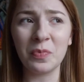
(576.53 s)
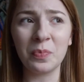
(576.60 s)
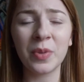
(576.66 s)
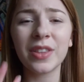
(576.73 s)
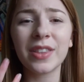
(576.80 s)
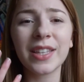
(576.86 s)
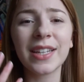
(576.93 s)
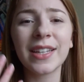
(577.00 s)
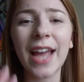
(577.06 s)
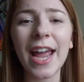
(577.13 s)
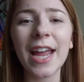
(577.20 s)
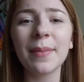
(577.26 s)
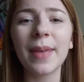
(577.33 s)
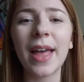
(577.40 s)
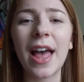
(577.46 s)
But the
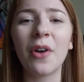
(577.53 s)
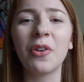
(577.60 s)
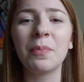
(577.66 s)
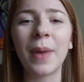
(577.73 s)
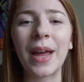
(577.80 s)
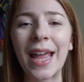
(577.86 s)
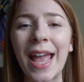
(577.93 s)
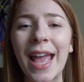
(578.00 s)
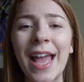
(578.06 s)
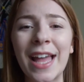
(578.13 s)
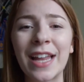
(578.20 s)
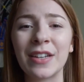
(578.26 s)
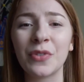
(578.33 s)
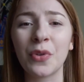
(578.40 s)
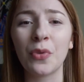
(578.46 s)
game held my
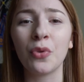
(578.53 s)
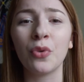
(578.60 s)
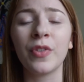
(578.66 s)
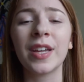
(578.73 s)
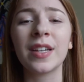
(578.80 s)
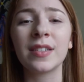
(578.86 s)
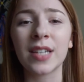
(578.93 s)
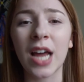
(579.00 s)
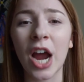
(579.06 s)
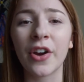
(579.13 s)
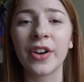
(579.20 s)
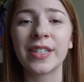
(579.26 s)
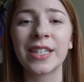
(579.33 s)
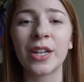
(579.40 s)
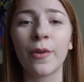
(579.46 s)
hand through the
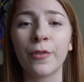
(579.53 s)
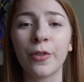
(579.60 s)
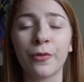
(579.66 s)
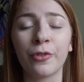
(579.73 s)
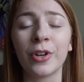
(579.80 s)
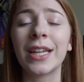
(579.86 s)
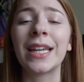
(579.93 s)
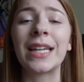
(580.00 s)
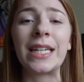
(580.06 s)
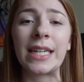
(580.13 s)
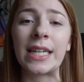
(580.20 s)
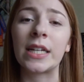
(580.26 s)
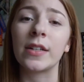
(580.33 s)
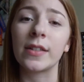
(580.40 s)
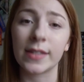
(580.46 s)
entirety of the freaking
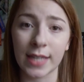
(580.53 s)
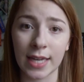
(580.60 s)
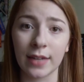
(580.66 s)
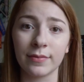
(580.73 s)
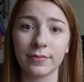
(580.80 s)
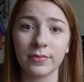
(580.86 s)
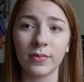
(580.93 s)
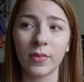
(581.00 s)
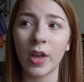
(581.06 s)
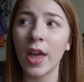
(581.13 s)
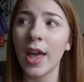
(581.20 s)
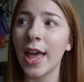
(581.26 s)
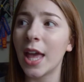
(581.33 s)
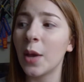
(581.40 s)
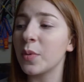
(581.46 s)
DLC.
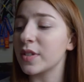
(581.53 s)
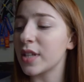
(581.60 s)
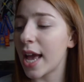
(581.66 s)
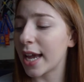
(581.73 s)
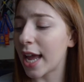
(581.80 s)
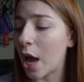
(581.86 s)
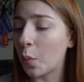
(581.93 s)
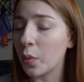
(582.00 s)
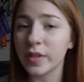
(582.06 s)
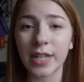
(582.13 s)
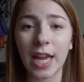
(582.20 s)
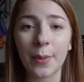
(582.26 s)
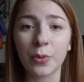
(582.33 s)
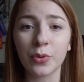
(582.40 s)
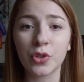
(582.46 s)
It was like I wasn't
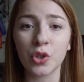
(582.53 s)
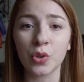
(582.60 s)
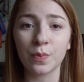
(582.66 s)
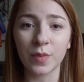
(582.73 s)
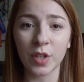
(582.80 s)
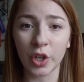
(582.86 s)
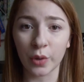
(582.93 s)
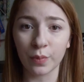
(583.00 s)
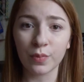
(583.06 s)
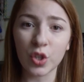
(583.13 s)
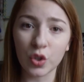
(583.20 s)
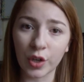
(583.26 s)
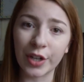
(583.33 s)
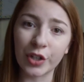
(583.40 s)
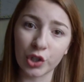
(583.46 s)
able to,
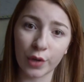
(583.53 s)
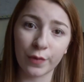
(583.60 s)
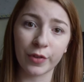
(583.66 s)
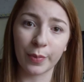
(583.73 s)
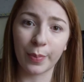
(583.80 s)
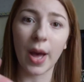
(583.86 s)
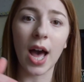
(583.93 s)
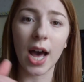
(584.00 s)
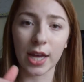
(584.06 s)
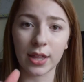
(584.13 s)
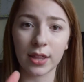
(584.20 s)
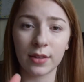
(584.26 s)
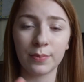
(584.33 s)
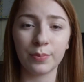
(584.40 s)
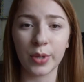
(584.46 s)
trudge off the
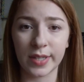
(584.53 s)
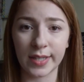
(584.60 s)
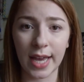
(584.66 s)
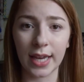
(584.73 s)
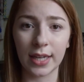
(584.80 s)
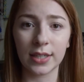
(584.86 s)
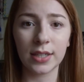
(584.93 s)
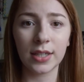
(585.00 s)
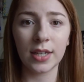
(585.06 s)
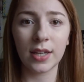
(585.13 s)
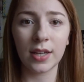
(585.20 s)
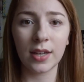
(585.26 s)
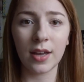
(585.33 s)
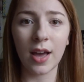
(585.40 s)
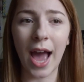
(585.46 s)
path, per se.
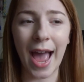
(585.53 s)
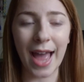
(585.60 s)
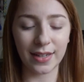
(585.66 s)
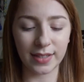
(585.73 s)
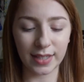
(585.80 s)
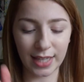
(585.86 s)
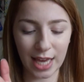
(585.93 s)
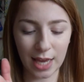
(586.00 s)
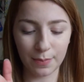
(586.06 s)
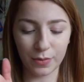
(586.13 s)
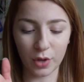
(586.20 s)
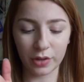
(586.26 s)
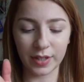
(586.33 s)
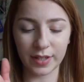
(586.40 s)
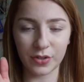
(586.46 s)
I had to keep
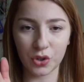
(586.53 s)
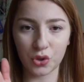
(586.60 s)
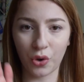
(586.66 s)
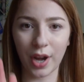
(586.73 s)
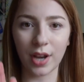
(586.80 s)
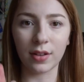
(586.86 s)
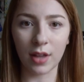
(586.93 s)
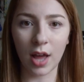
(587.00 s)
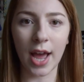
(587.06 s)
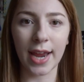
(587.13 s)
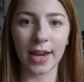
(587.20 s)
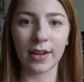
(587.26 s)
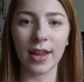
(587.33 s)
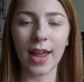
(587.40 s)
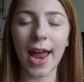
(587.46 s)
on this straight
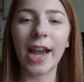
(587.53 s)
line.